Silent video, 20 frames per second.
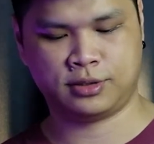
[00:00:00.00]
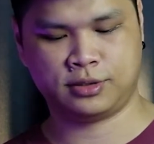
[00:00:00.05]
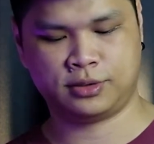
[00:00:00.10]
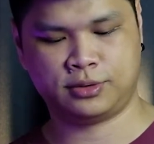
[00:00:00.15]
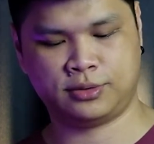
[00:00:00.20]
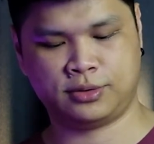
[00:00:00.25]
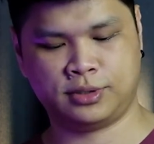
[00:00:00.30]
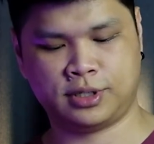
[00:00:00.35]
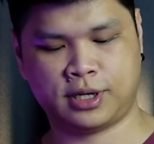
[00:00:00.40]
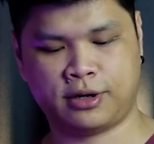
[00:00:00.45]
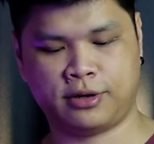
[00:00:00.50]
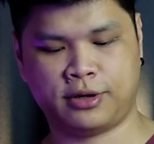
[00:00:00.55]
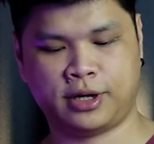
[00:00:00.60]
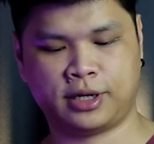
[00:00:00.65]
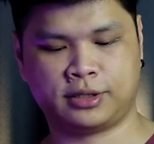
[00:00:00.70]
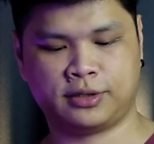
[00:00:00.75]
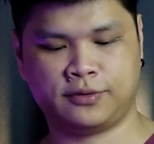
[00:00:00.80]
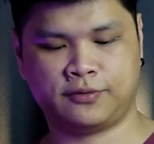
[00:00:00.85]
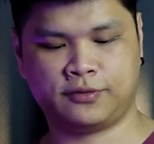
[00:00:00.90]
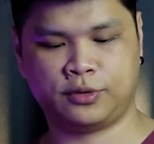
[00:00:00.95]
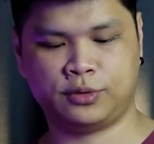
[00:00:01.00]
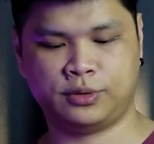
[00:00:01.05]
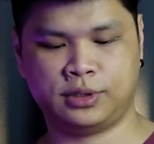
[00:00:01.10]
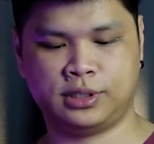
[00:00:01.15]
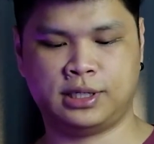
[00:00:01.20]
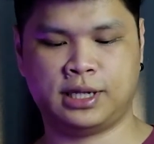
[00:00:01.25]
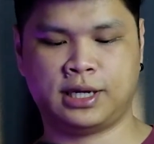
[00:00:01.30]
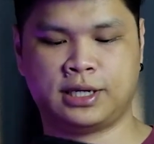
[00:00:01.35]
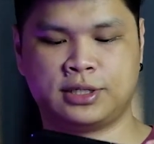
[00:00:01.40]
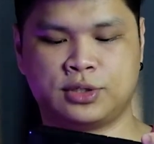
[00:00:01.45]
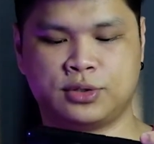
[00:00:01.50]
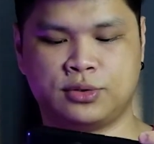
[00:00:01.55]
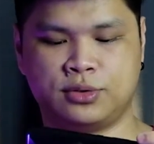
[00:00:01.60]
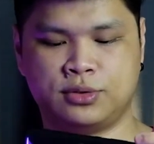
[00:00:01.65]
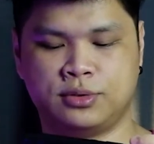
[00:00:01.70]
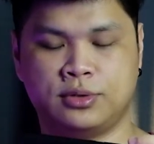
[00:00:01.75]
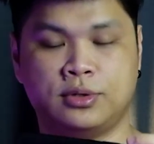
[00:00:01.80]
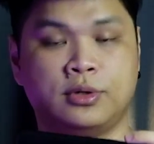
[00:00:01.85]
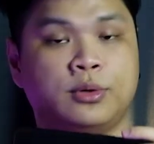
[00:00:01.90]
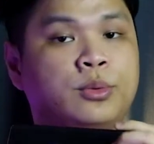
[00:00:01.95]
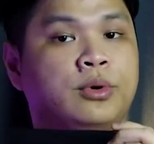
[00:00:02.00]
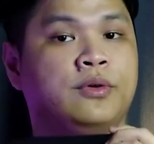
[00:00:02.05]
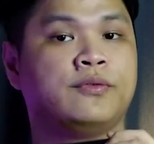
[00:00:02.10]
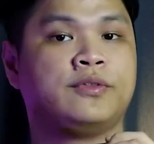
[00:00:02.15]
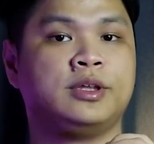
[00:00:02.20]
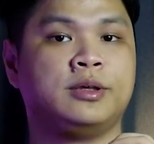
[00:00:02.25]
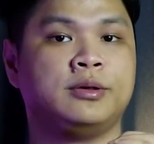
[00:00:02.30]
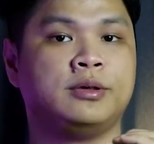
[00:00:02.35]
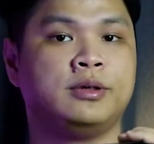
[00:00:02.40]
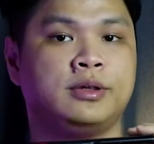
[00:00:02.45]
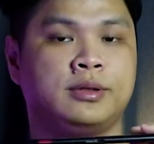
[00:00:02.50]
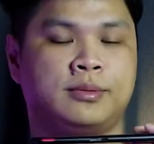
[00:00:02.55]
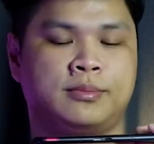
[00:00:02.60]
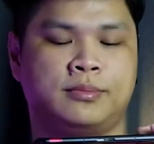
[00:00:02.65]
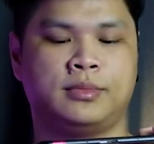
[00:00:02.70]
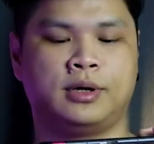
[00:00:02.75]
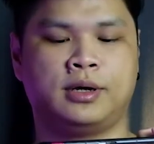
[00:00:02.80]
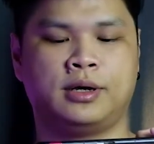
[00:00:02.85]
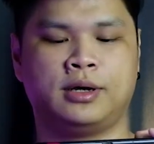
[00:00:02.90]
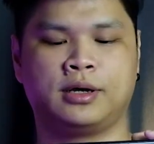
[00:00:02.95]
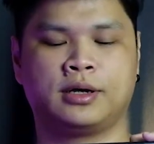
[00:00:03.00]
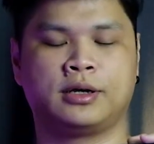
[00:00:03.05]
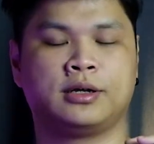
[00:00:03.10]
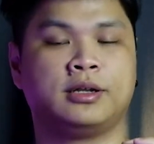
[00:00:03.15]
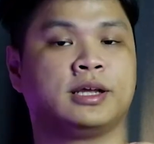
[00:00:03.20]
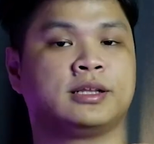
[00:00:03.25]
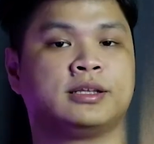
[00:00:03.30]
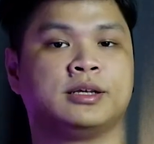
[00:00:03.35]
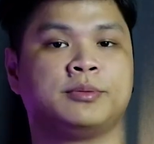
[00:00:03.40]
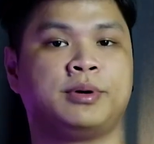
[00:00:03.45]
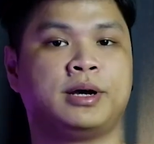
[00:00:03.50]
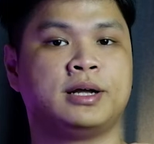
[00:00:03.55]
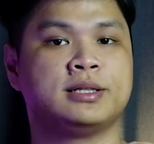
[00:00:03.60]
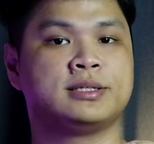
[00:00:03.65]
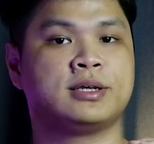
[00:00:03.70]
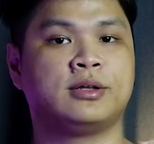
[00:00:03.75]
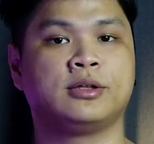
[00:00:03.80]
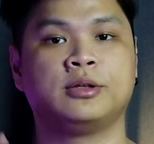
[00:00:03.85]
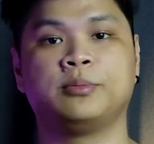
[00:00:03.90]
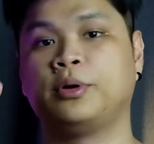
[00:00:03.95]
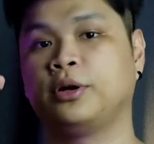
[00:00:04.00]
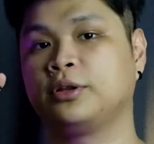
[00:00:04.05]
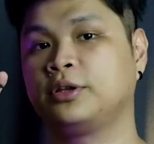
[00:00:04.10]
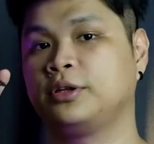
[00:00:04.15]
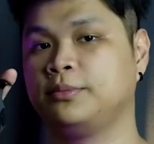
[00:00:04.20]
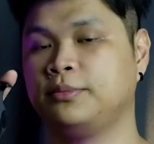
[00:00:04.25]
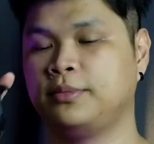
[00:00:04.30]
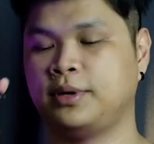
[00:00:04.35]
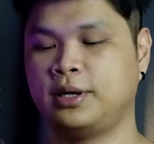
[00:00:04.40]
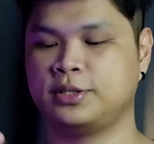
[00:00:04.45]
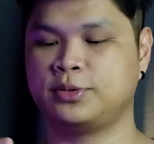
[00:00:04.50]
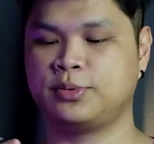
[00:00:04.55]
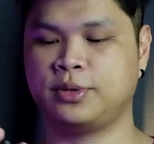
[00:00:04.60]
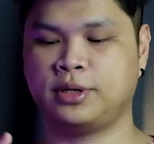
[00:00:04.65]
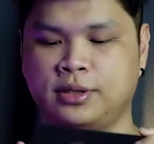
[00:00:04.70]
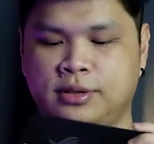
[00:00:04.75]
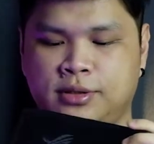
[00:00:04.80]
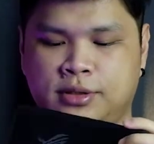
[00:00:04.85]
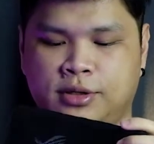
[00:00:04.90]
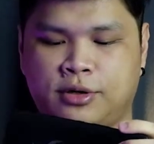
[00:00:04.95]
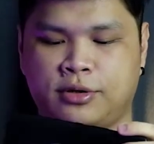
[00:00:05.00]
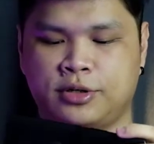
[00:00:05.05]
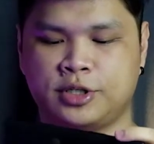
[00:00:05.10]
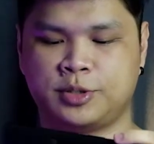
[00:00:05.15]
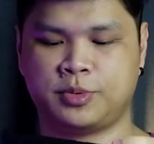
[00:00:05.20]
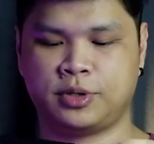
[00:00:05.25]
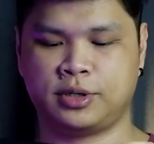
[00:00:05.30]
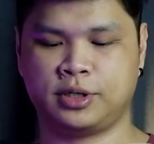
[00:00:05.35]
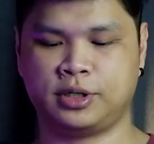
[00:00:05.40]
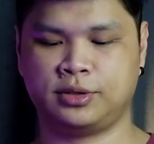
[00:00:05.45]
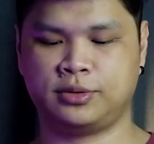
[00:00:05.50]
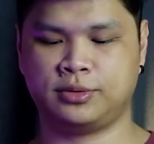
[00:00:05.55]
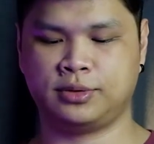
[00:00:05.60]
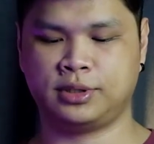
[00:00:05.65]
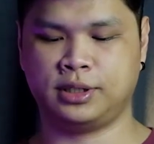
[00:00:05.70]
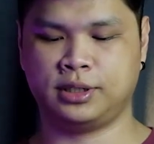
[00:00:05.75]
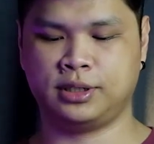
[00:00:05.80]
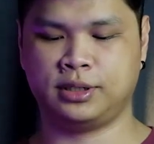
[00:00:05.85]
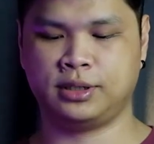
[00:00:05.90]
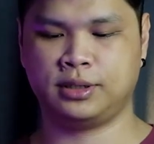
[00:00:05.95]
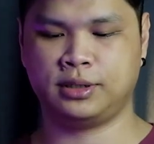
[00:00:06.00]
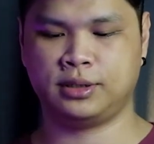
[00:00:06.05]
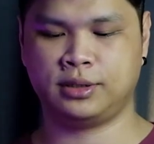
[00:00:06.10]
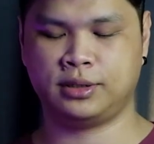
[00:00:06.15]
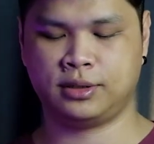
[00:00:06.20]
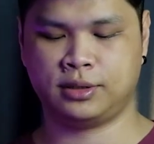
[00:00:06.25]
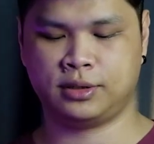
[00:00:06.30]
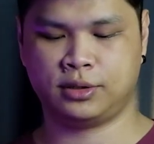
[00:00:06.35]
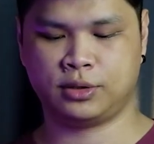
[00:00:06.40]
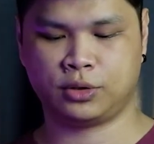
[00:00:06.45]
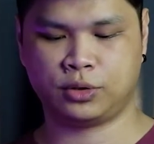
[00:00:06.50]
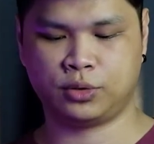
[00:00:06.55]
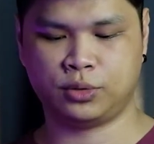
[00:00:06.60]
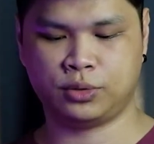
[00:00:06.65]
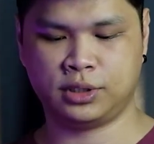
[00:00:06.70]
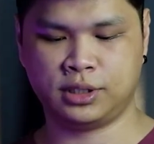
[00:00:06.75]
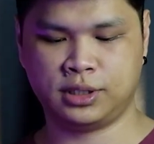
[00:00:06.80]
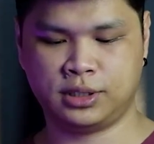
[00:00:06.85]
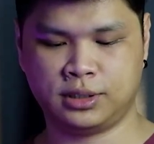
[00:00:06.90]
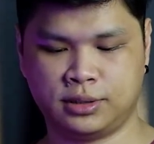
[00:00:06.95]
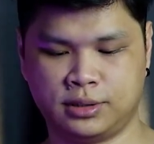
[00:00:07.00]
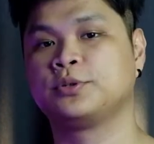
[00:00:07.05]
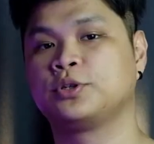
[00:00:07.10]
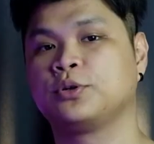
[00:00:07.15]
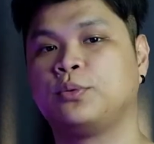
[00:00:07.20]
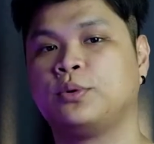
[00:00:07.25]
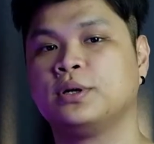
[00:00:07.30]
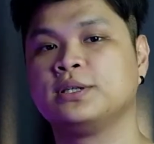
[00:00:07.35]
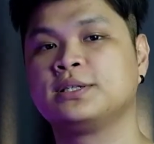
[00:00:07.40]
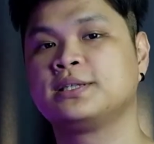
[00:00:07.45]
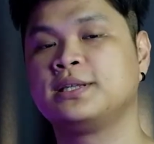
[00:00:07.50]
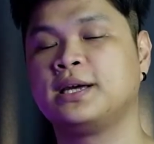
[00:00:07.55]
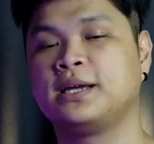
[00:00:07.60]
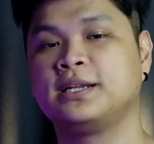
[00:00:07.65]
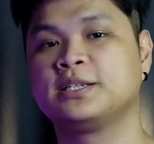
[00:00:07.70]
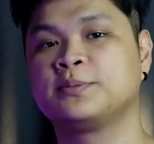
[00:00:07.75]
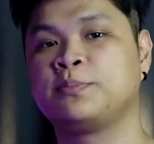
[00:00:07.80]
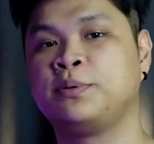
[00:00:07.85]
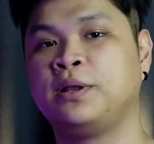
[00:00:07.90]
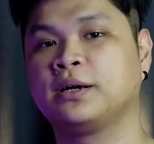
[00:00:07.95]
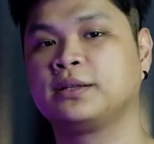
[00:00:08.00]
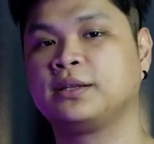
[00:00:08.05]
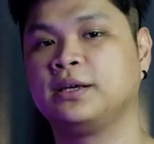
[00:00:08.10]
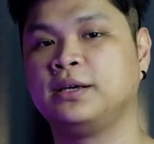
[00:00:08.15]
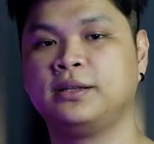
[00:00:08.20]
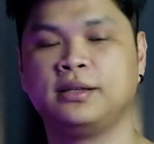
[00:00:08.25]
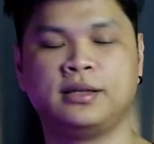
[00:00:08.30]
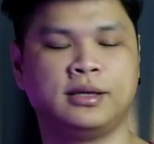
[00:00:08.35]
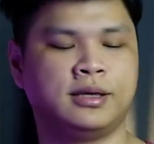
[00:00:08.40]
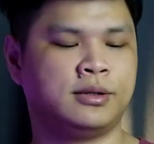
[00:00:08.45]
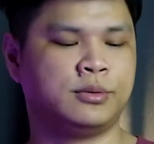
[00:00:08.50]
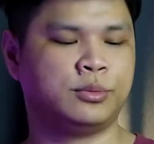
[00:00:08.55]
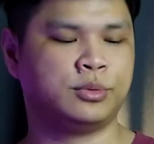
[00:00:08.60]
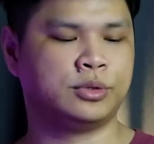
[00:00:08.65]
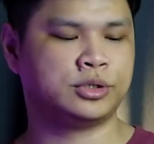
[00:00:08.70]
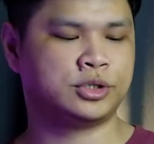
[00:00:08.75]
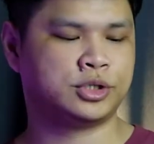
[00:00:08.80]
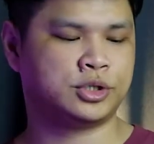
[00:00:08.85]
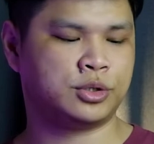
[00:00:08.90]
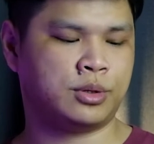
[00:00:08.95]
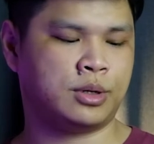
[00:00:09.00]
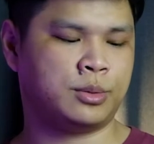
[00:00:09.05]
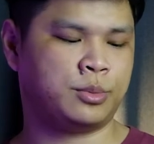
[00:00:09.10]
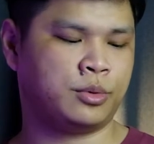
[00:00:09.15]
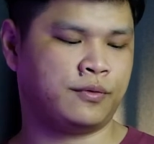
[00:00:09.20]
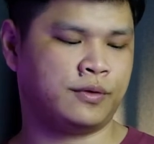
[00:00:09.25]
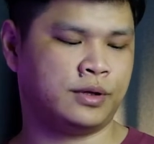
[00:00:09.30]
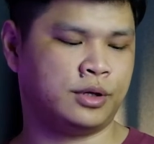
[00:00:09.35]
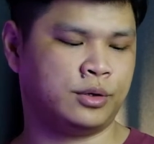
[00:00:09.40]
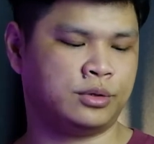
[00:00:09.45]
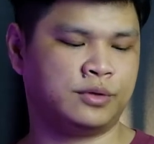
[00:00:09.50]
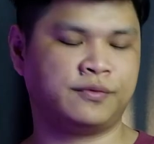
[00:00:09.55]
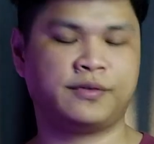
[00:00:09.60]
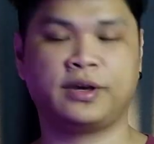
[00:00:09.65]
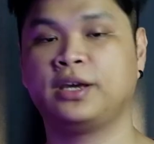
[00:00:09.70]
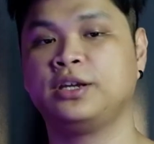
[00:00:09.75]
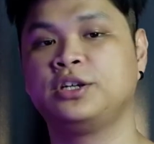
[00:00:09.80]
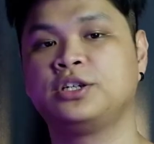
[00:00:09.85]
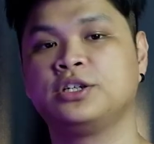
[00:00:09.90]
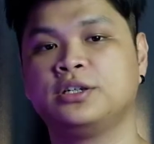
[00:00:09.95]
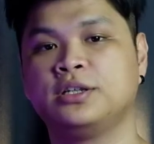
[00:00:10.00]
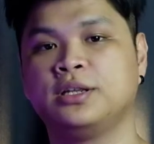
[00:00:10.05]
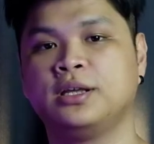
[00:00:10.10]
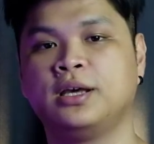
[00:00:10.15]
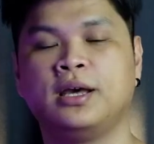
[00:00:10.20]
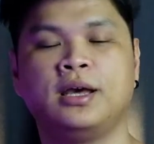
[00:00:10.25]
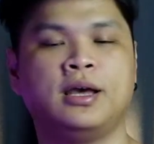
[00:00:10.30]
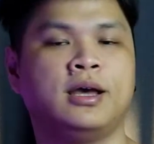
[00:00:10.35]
to the Aeroactive cooler like so, with the connector parts on the bottom as well, corresponding to the cooler. So once that is plugged in, it will show up with a notification